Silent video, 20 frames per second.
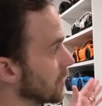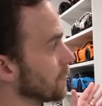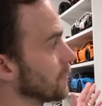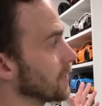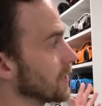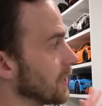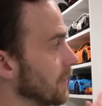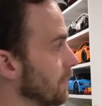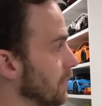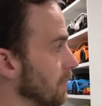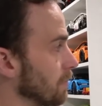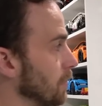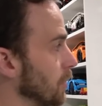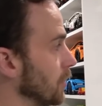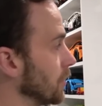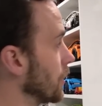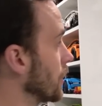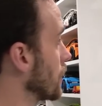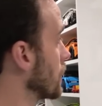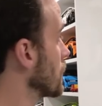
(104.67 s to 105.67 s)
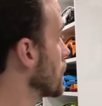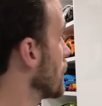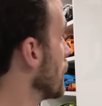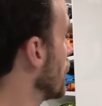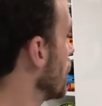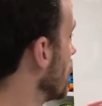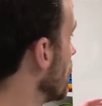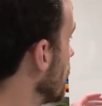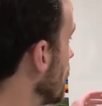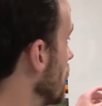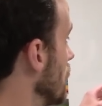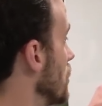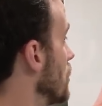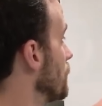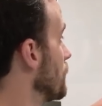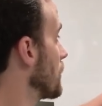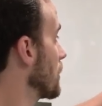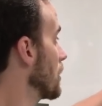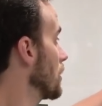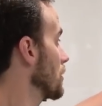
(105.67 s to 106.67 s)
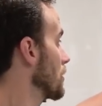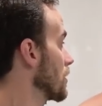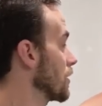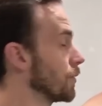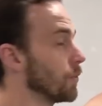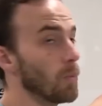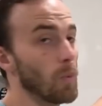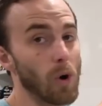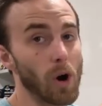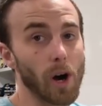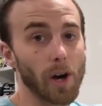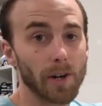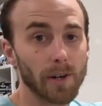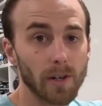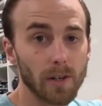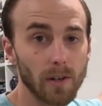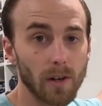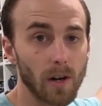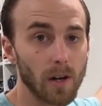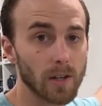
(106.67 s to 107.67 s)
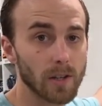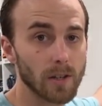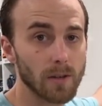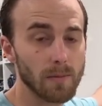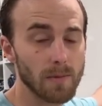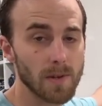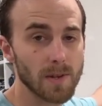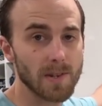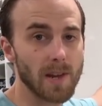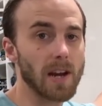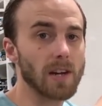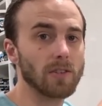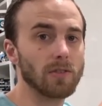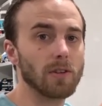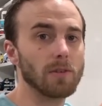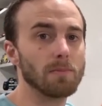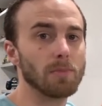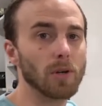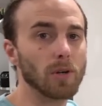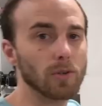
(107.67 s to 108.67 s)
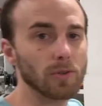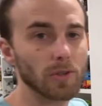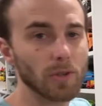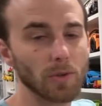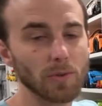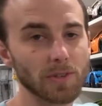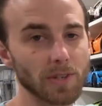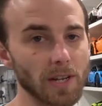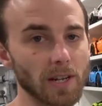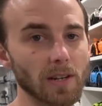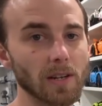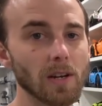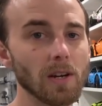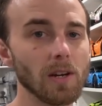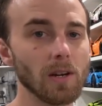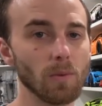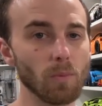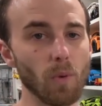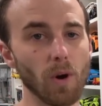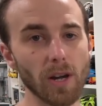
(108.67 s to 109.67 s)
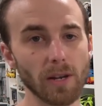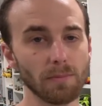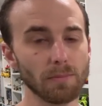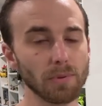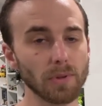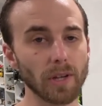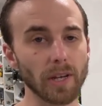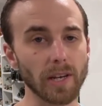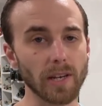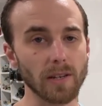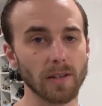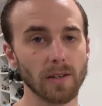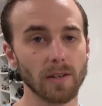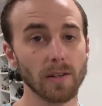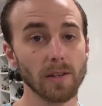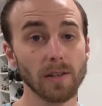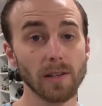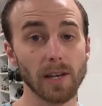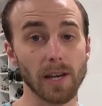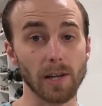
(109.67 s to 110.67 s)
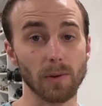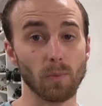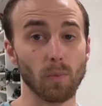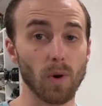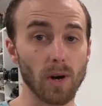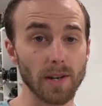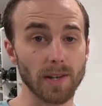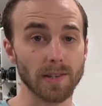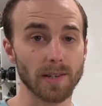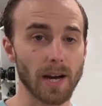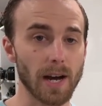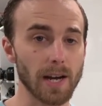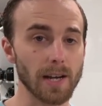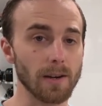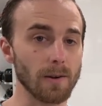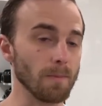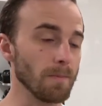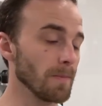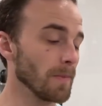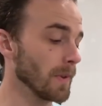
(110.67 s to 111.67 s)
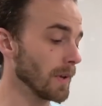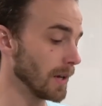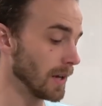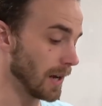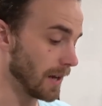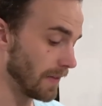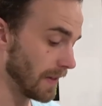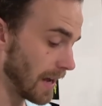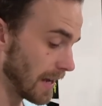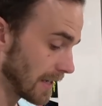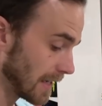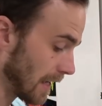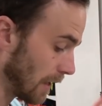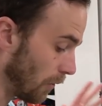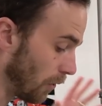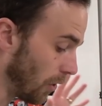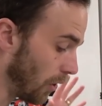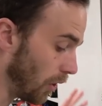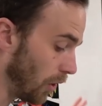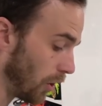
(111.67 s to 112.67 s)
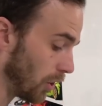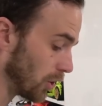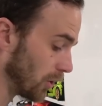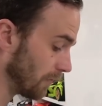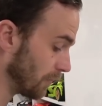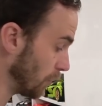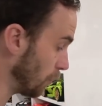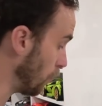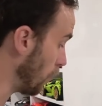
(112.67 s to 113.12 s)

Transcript: specific buildings is because the water on them is actually built using one plate and one tile. And that's how all of the